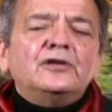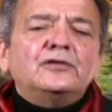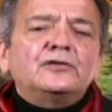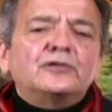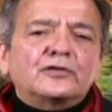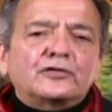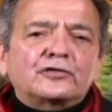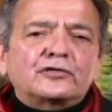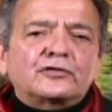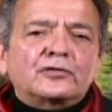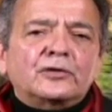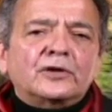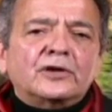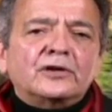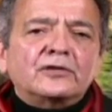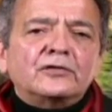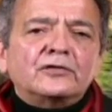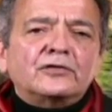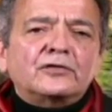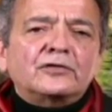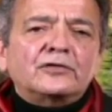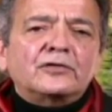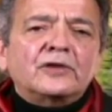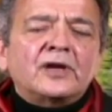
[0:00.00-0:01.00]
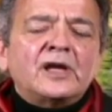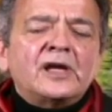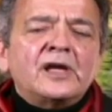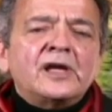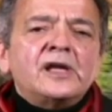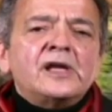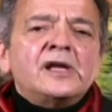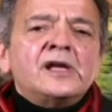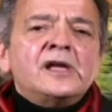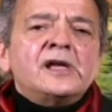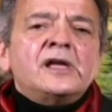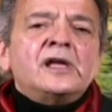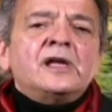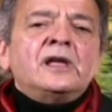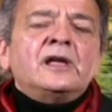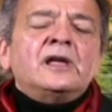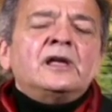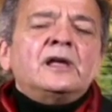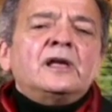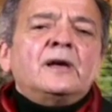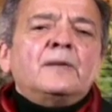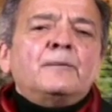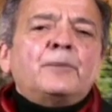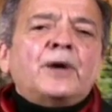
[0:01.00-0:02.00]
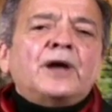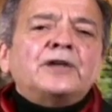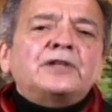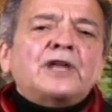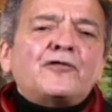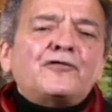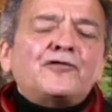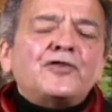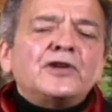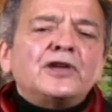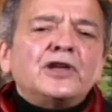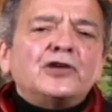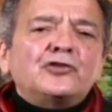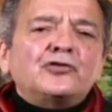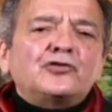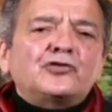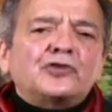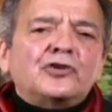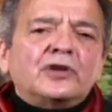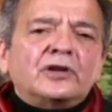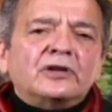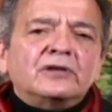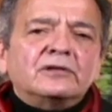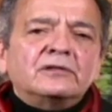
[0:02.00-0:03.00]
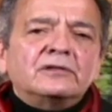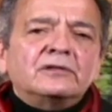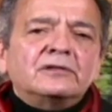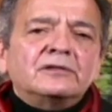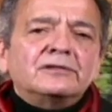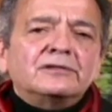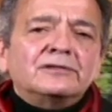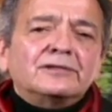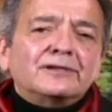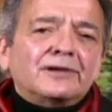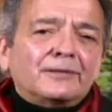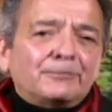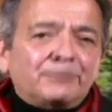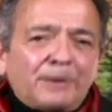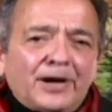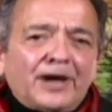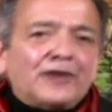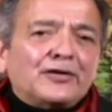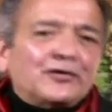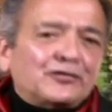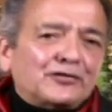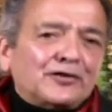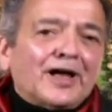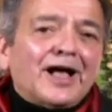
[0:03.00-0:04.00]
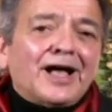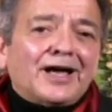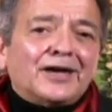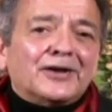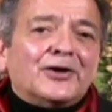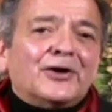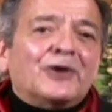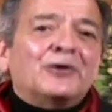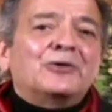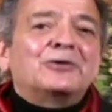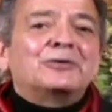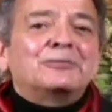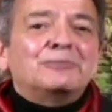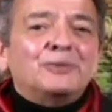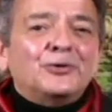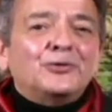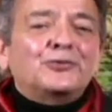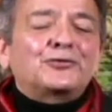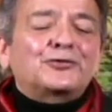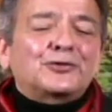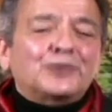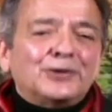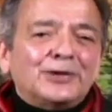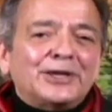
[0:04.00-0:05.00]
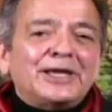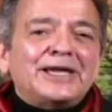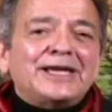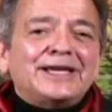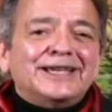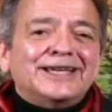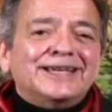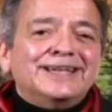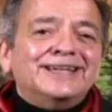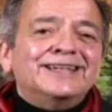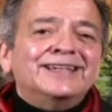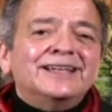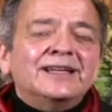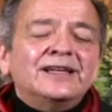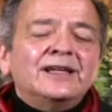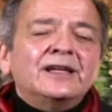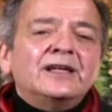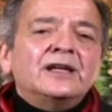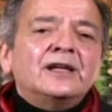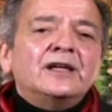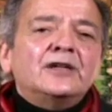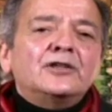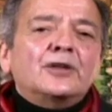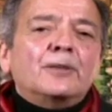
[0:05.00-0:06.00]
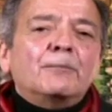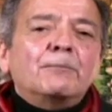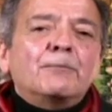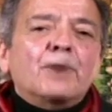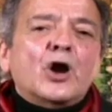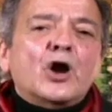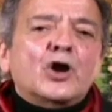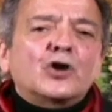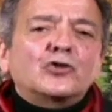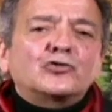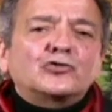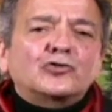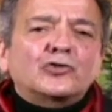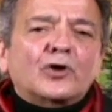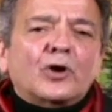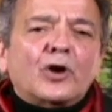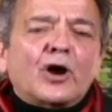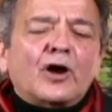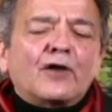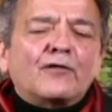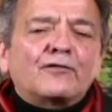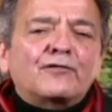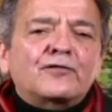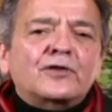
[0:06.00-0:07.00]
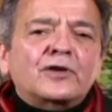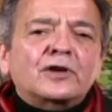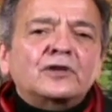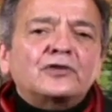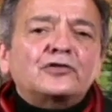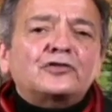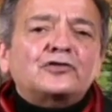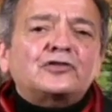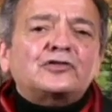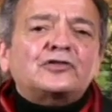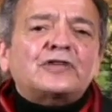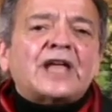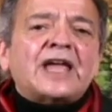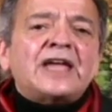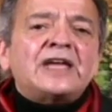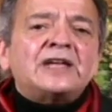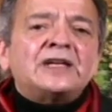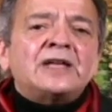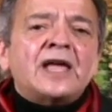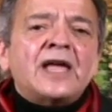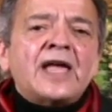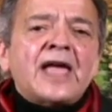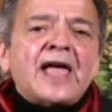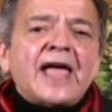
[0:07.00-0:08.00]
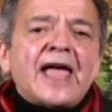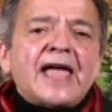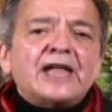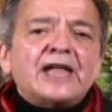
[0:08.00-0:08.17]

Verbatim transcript: industries. By definition, a Paisano, Mussolini, the merger of state